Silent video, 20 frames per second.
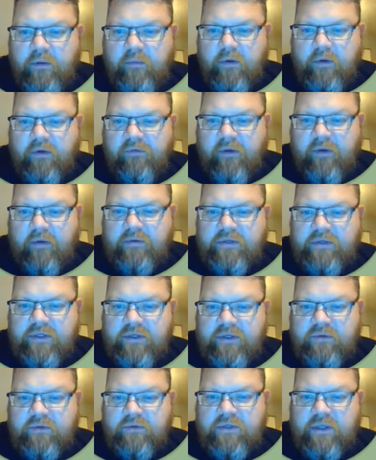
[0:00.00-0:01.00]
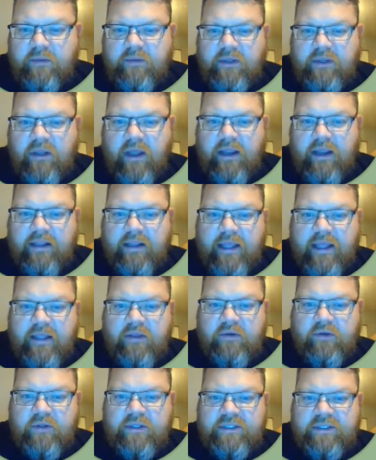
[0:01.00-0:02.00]
but if I was to do something like that,
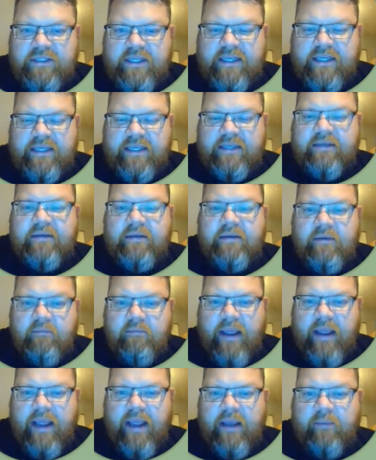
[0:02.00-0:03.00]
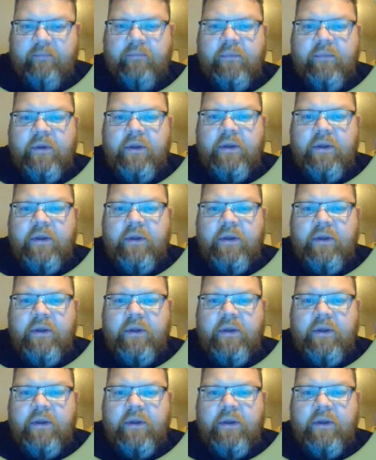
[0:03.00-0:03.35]
you can see, bam,